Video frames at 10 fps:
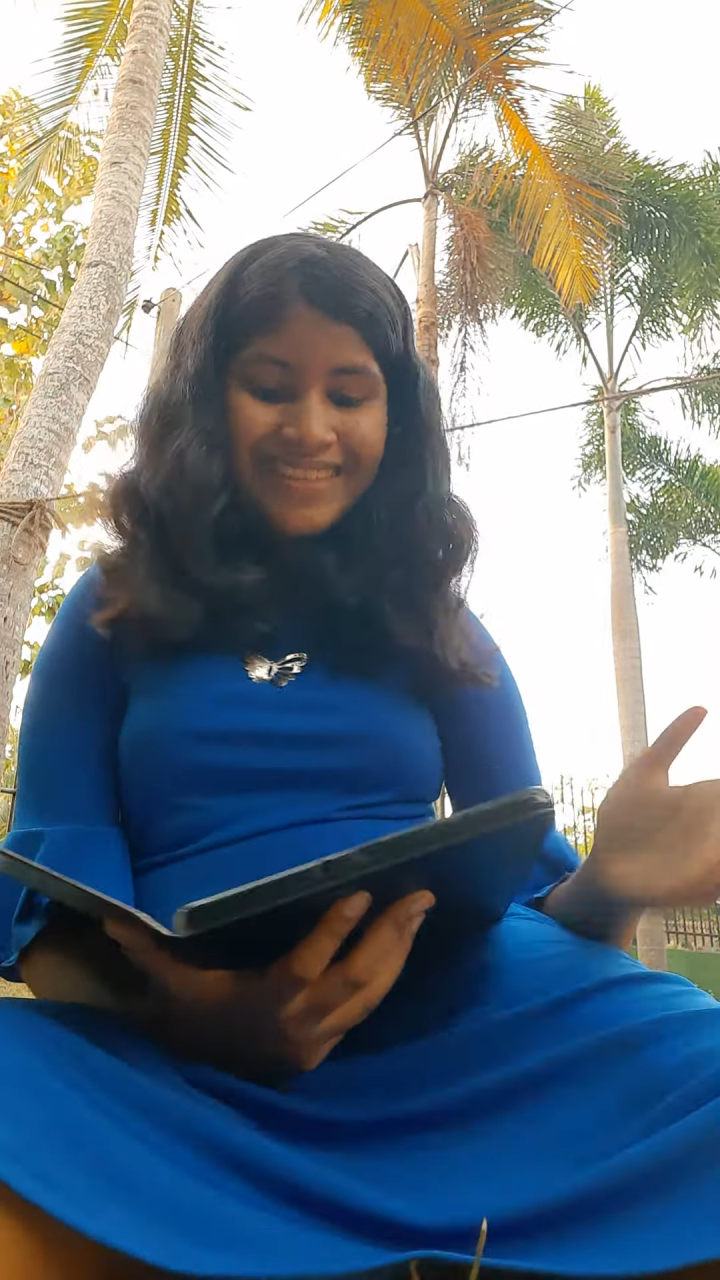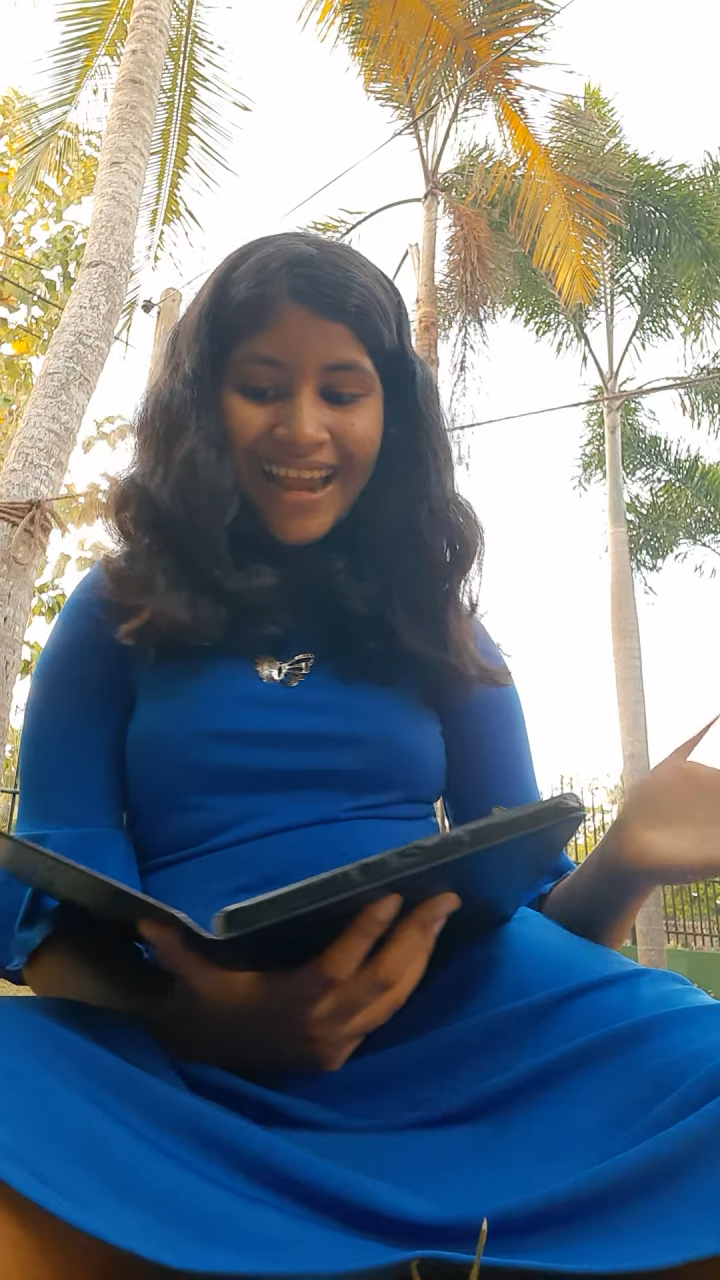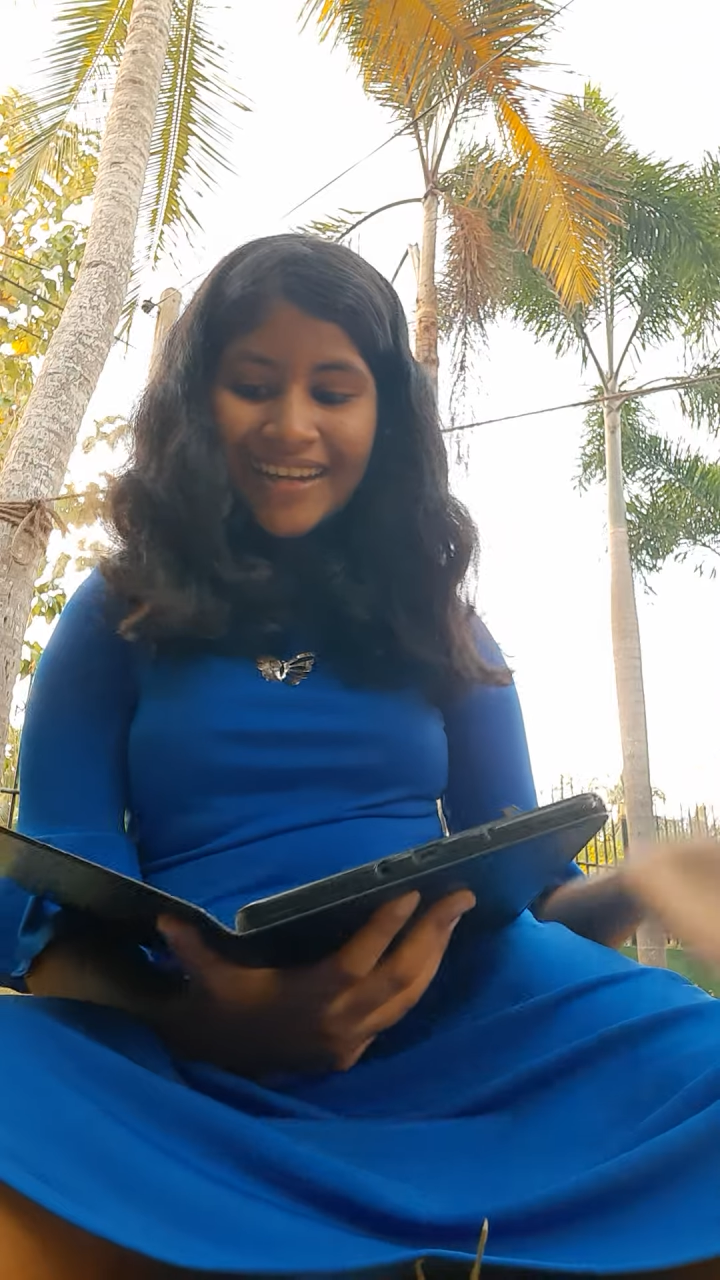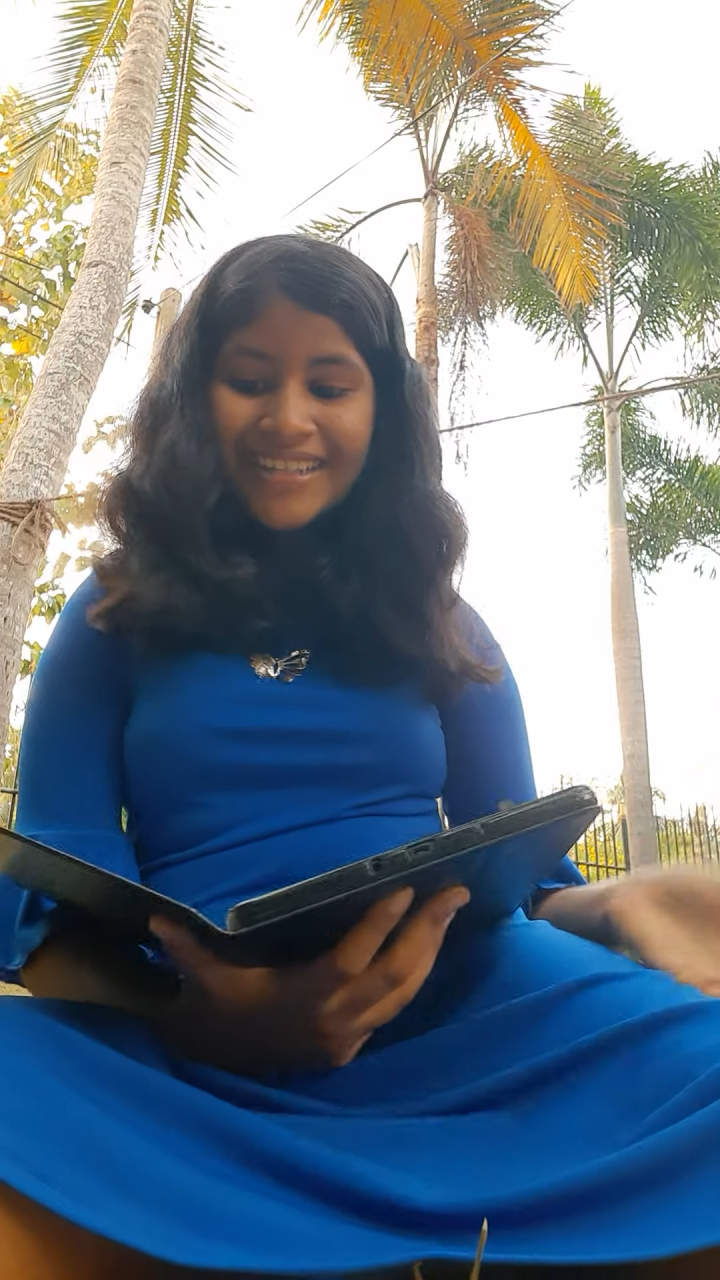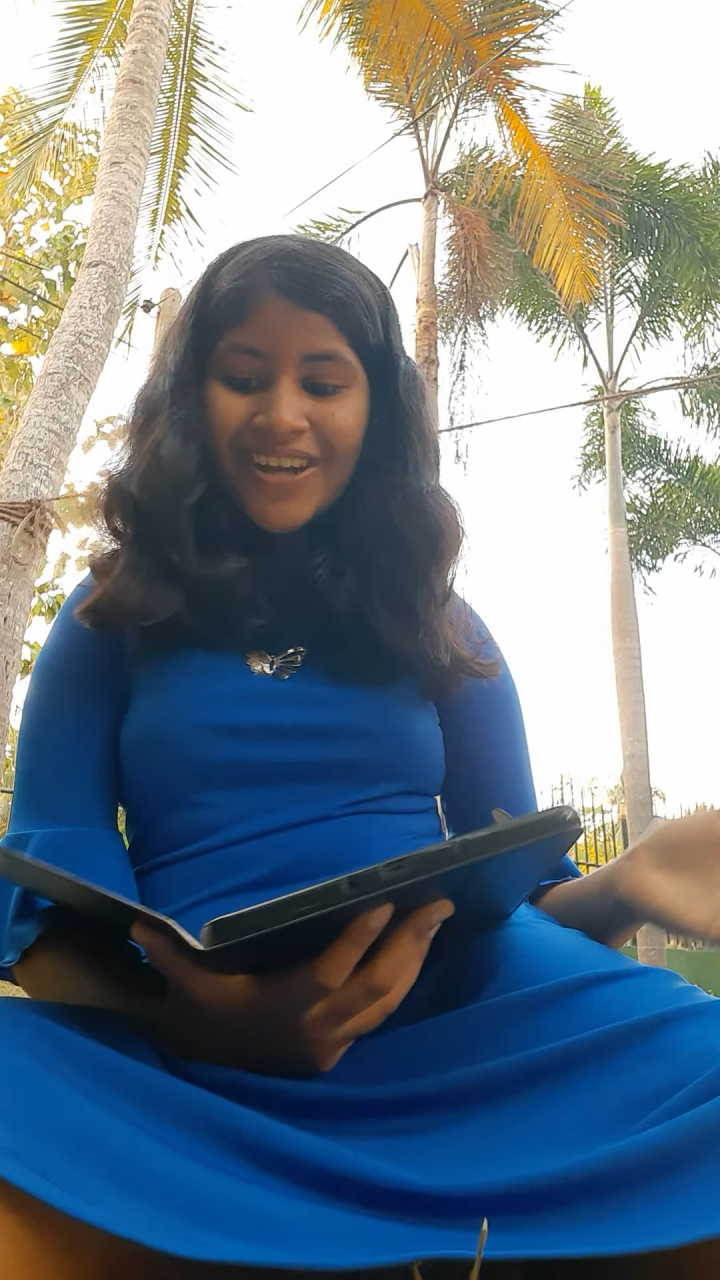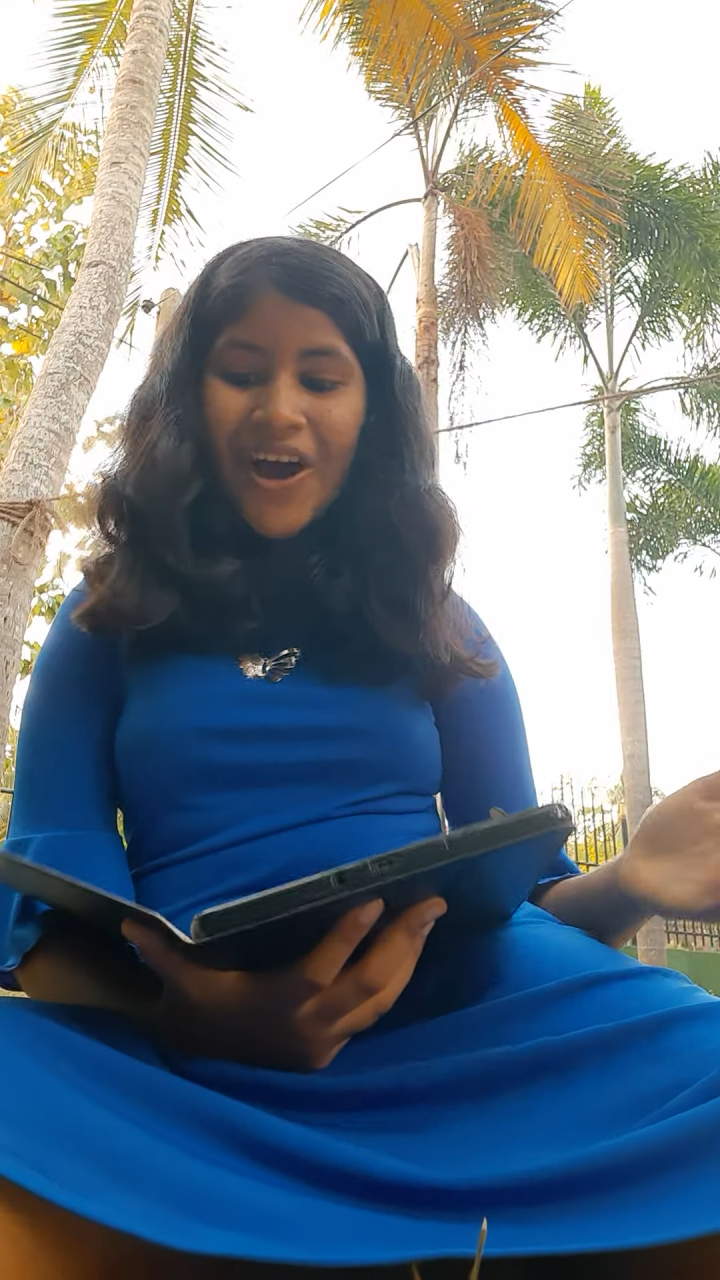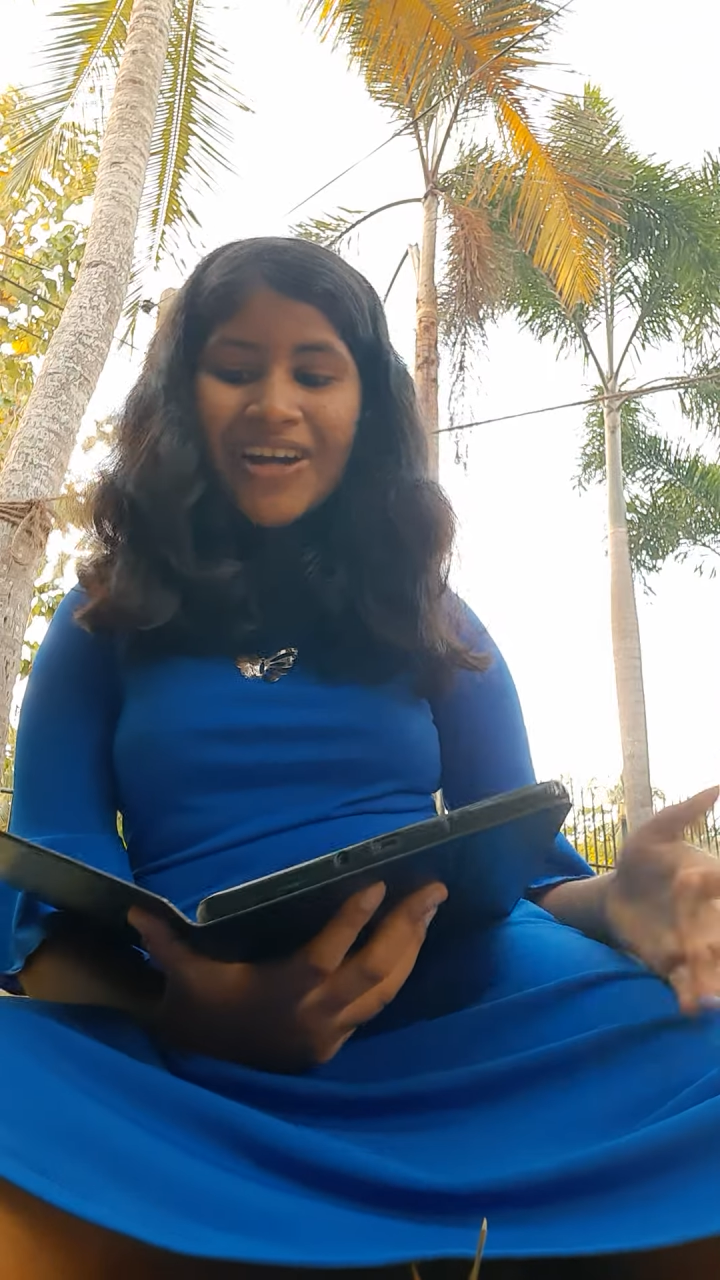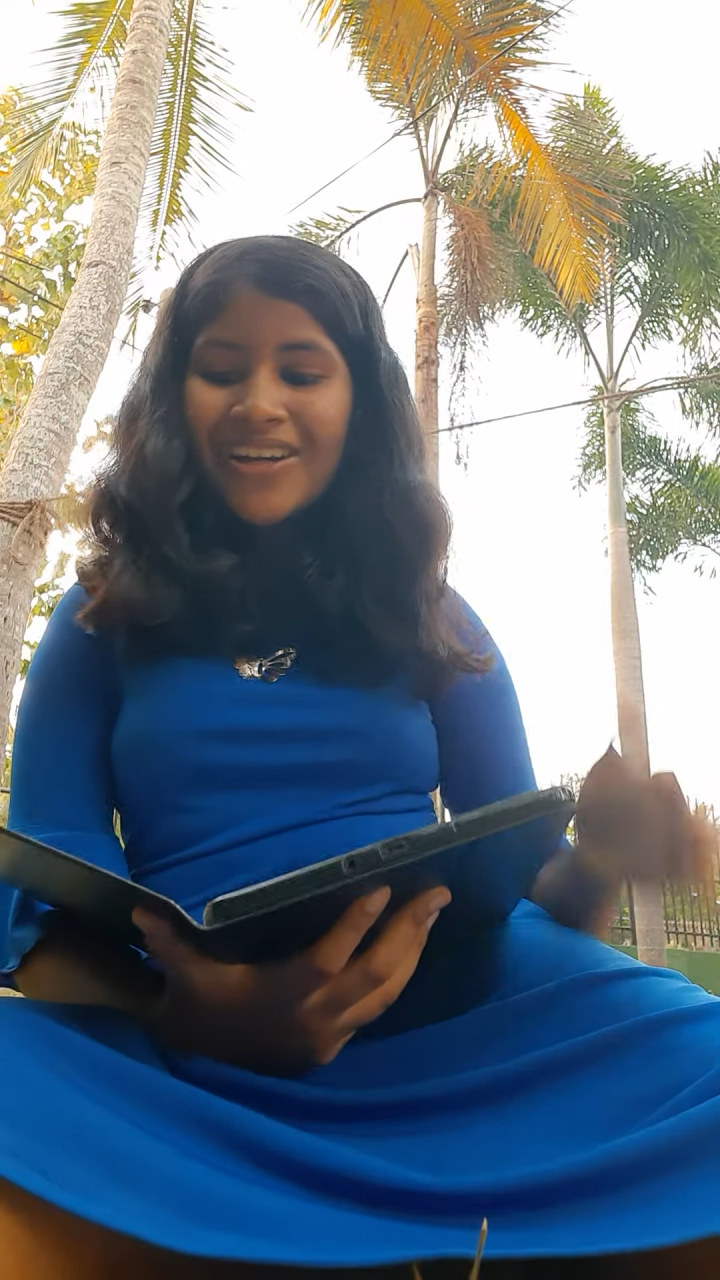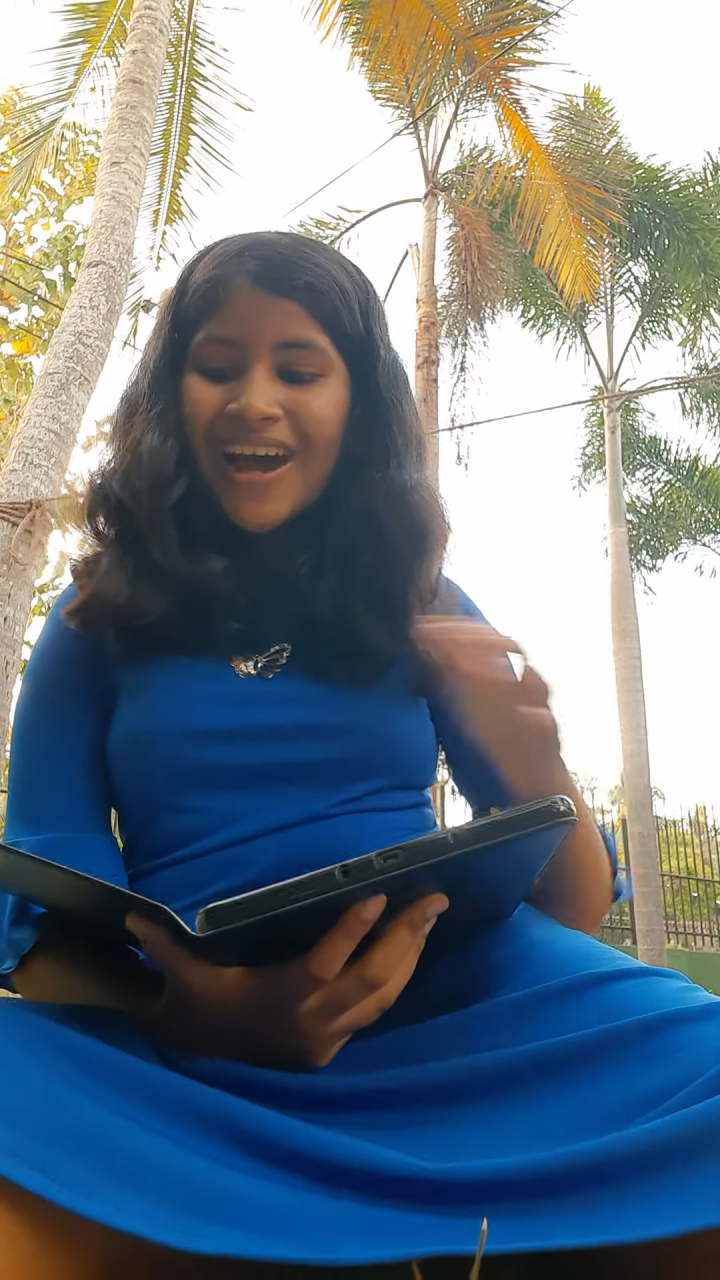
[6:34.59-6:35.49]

I don't